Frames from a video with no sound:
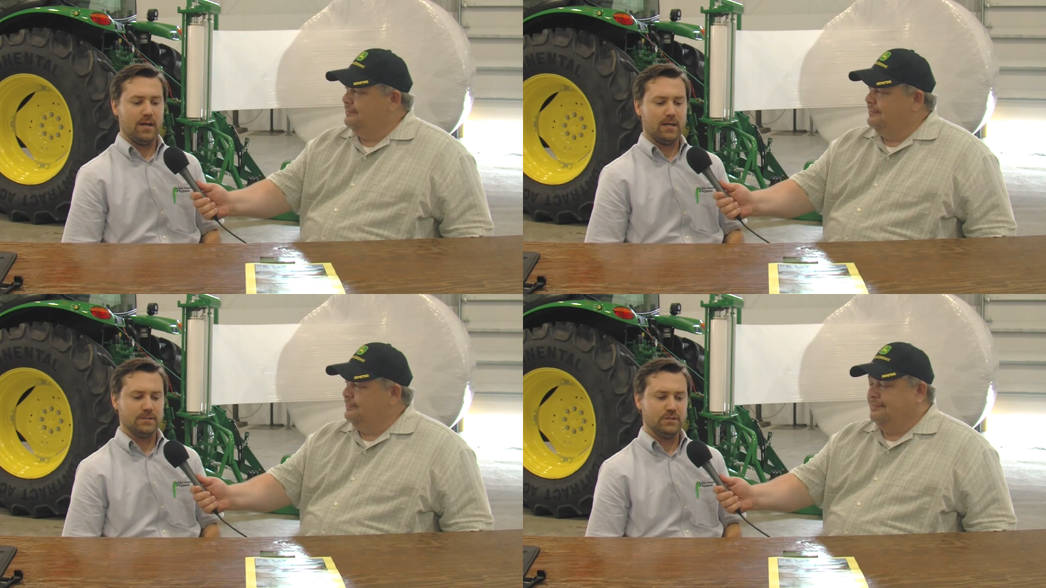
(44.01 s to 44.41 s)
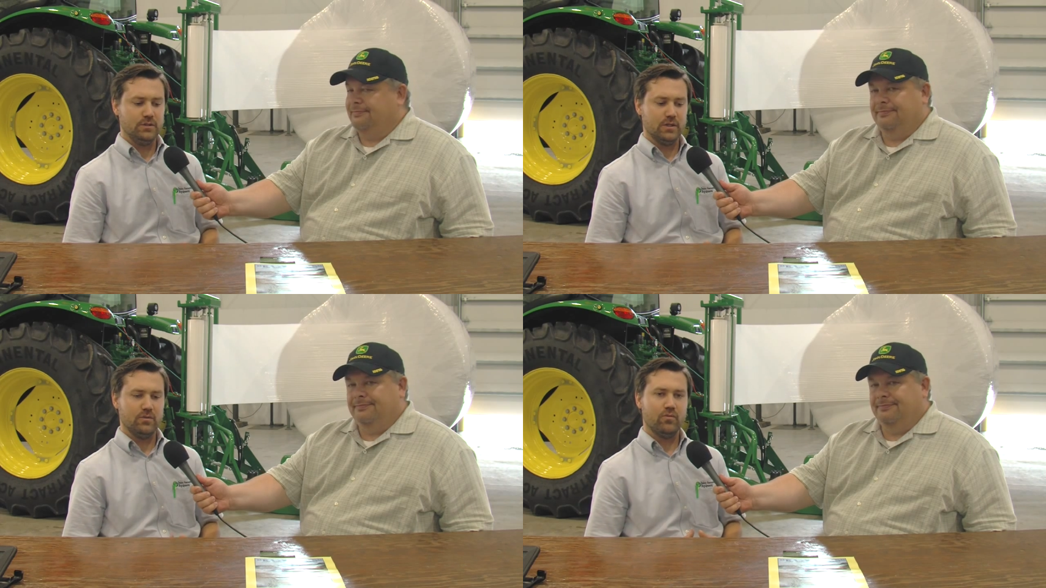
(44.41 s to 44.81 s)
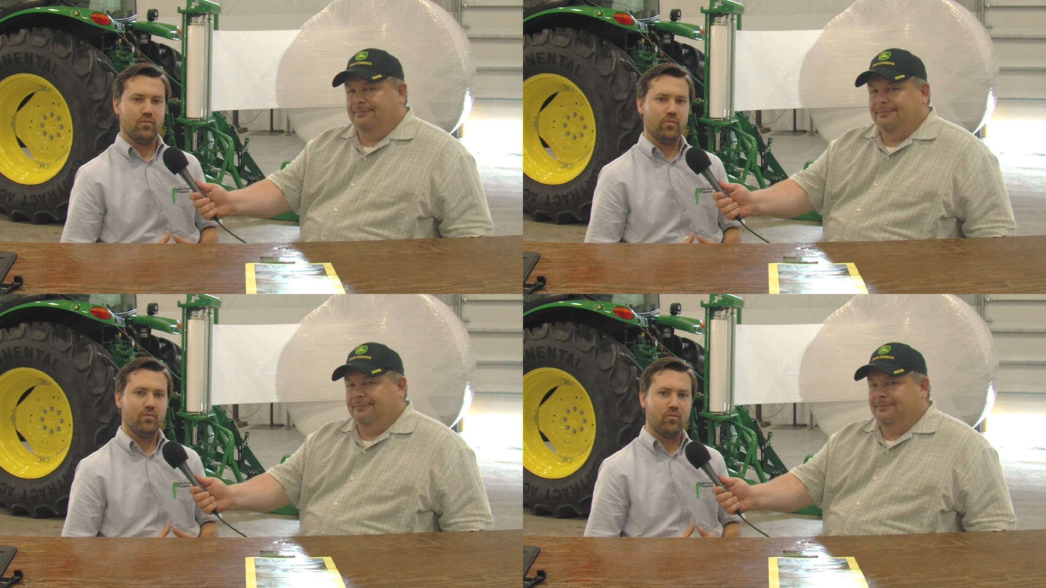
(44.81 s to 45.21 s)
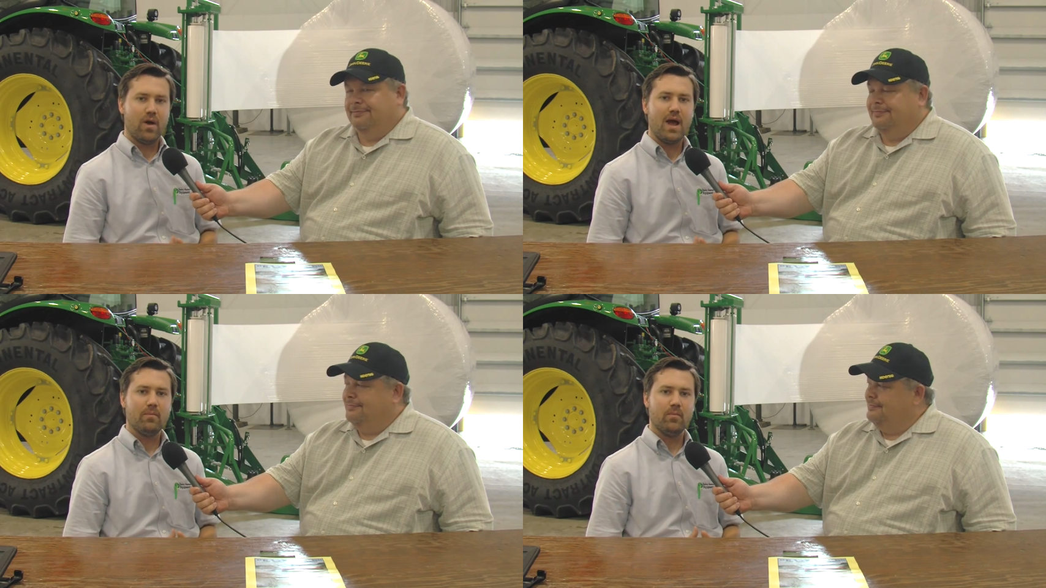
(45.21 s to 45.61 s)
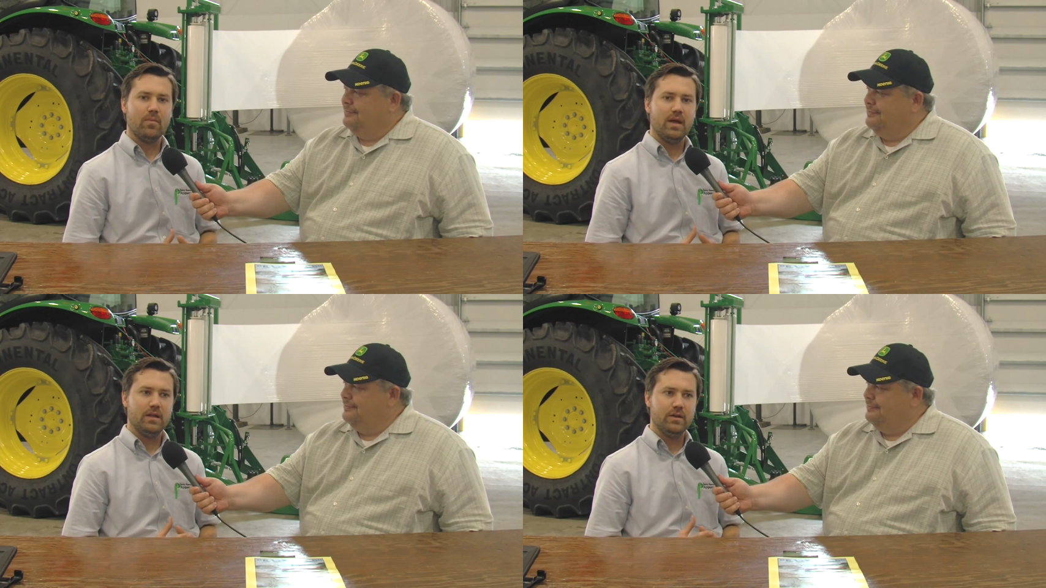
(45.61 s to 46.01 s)
Speaker 1: Uh, you can wrap
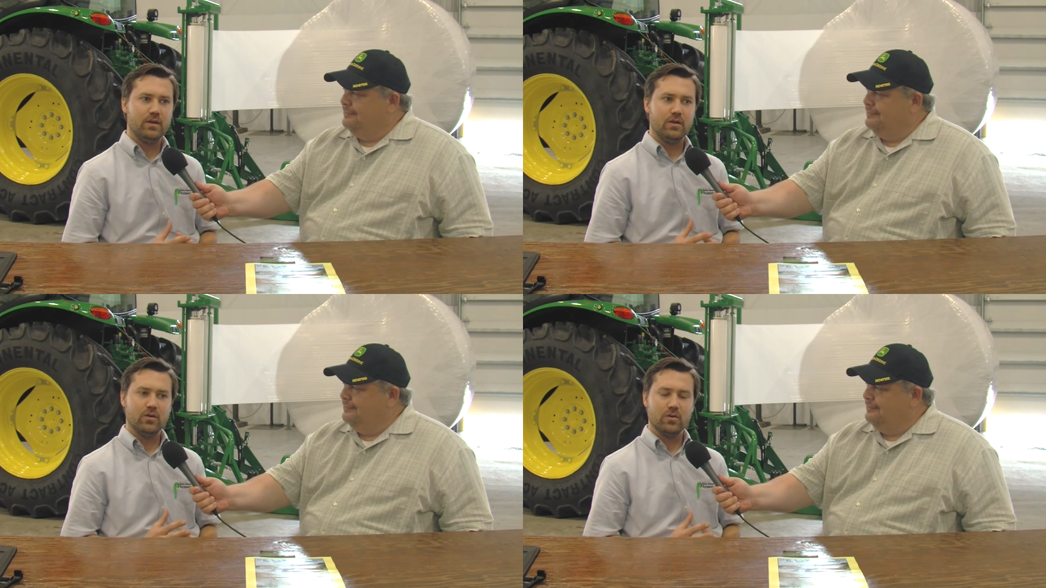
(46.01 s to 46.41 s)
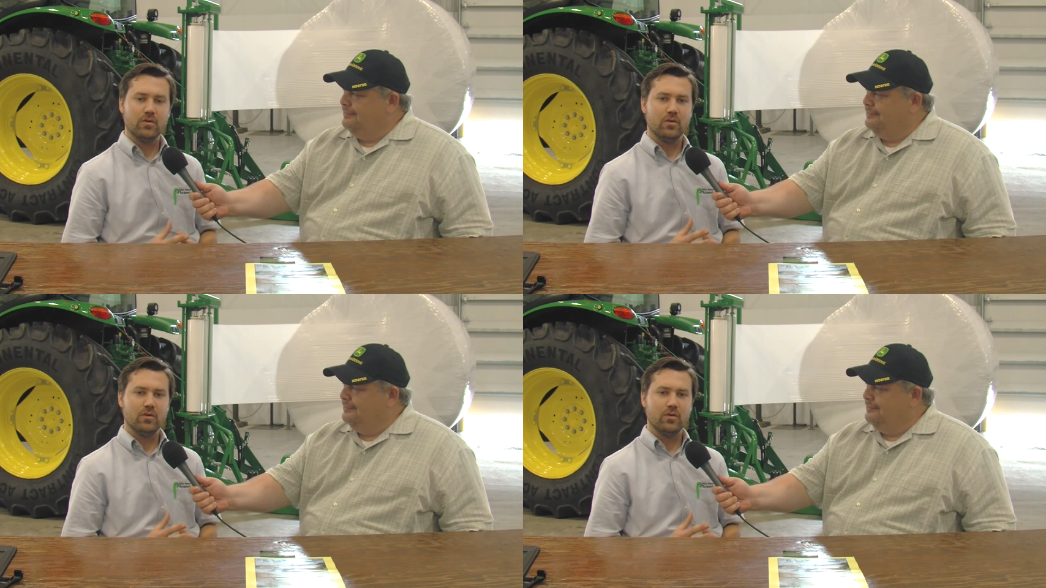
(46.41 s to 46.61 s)
in your,